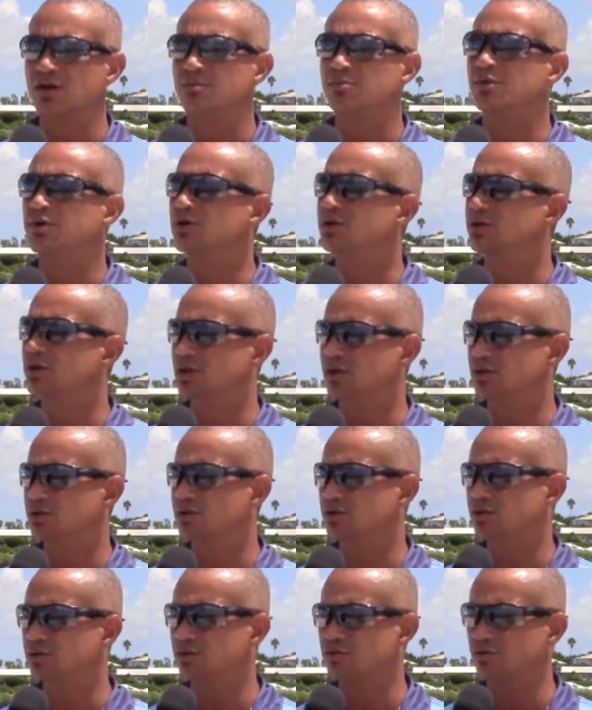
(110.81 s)
But,
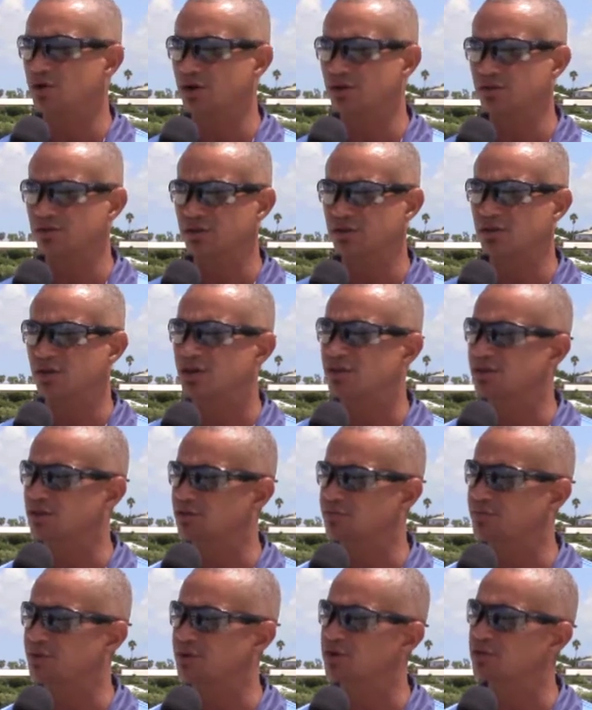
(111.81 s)
you know, Rodney's a, an
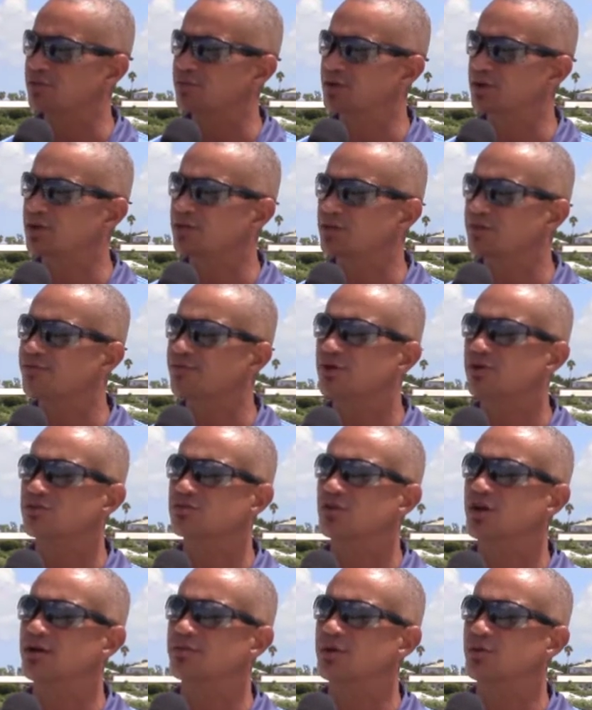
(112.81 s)
experienced player. I think the first
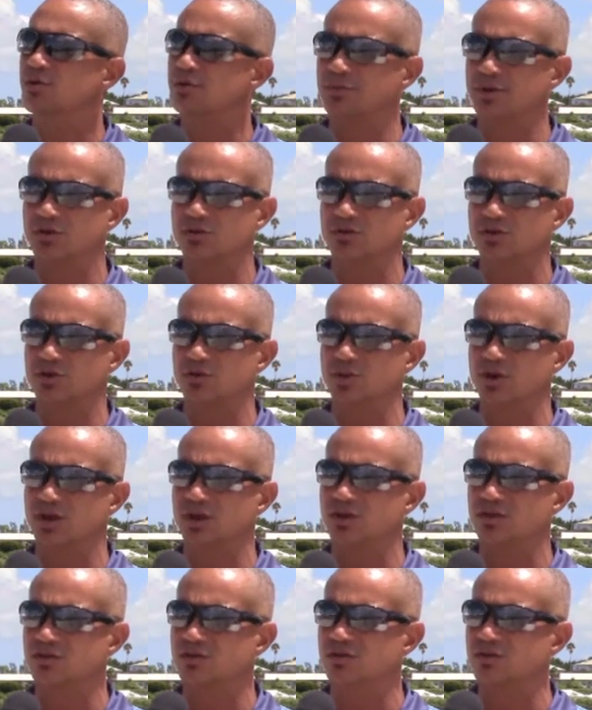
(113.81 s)
time that we've been to the
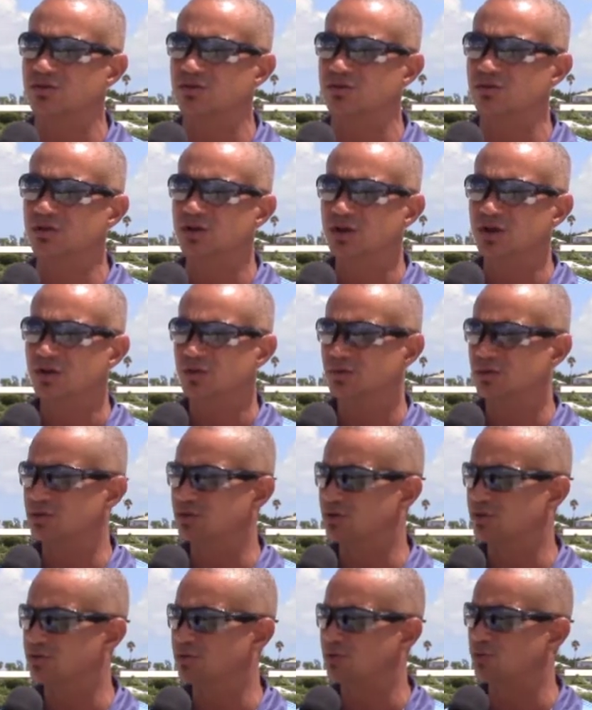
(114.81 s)
wicket. So we
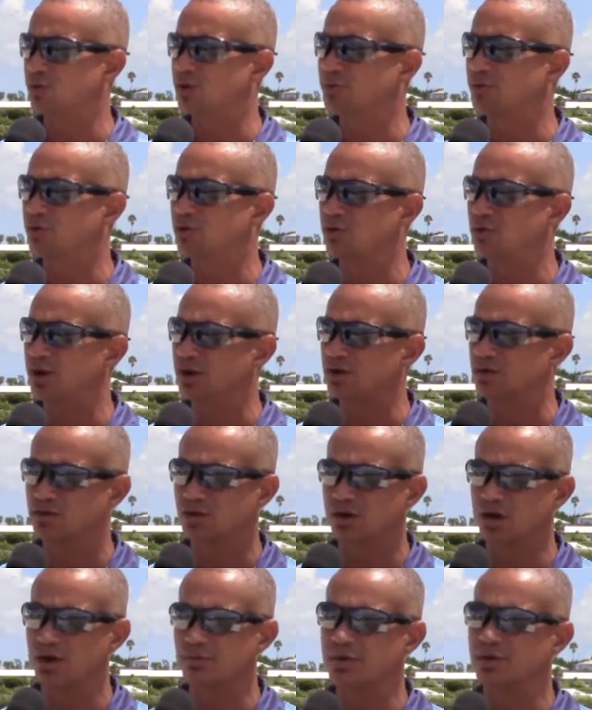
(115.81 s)
just took one ball at a
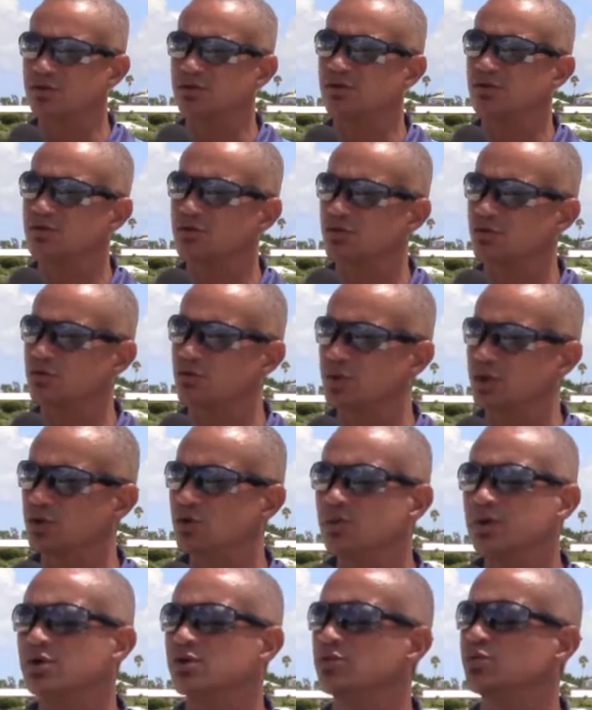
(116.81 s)
time, and we
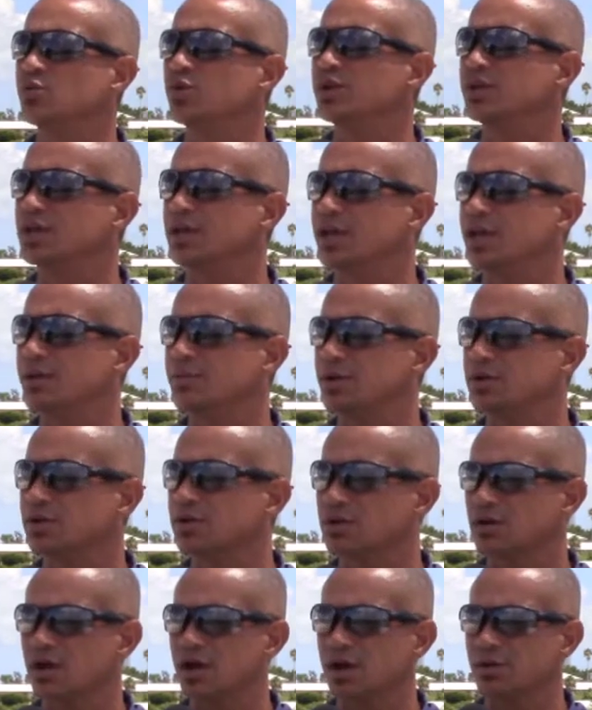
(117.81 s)
knew we couldn't win the game at the
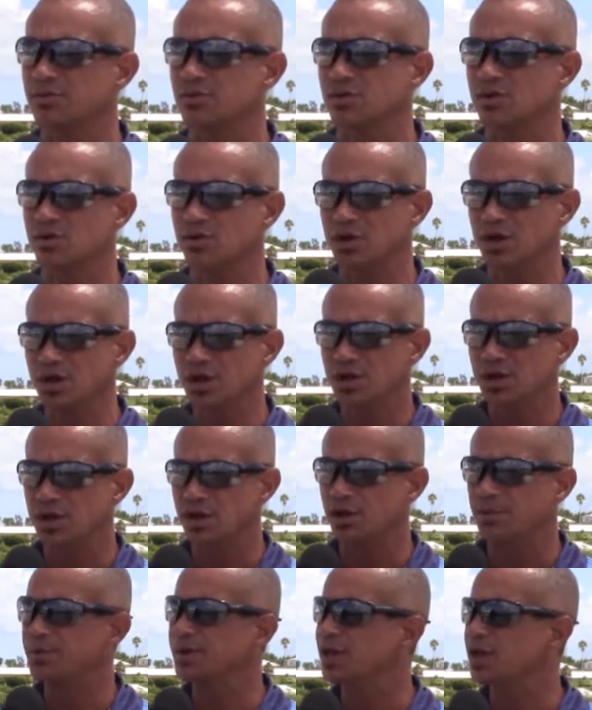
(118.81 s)
time. So
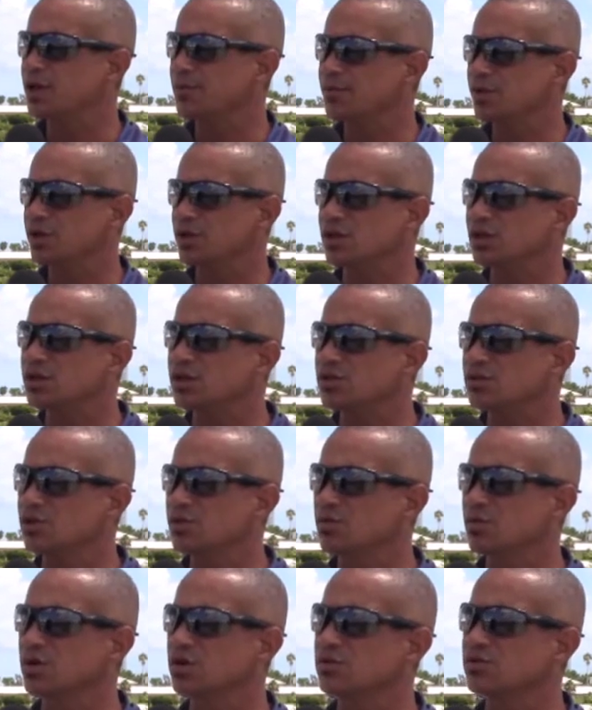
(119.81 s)
it became pretty easy
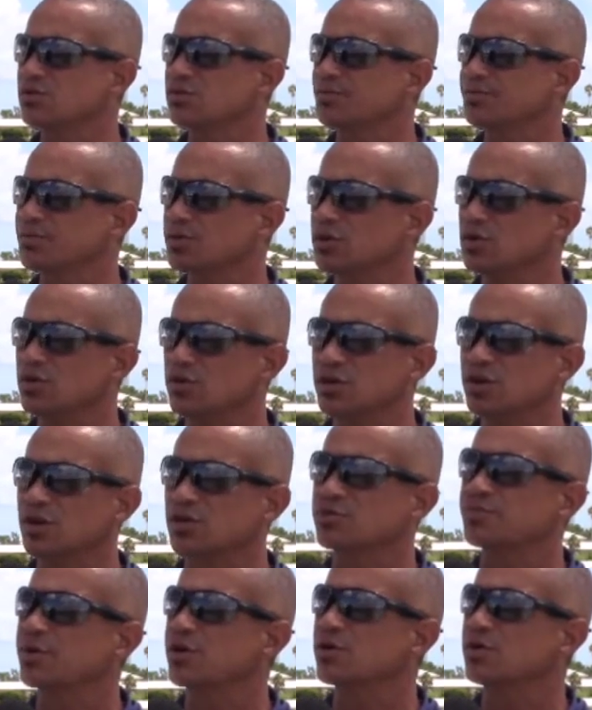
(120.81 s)
once, you know, the
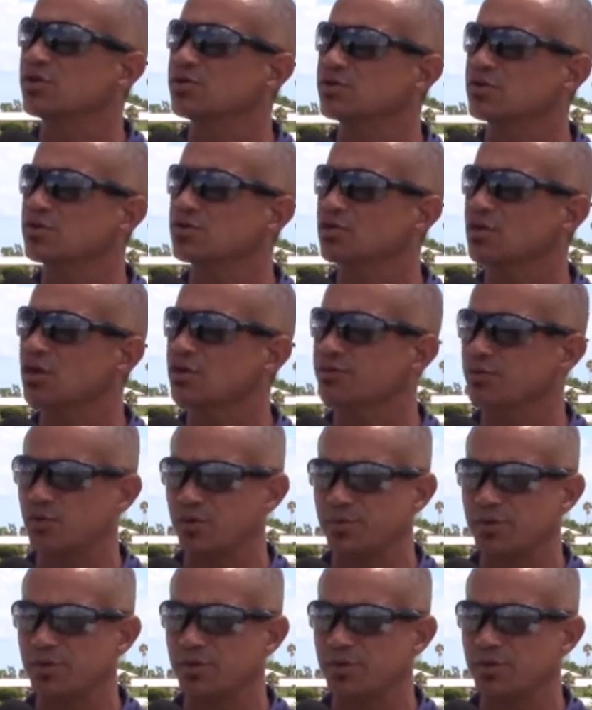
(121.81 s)
experience and stuff, we've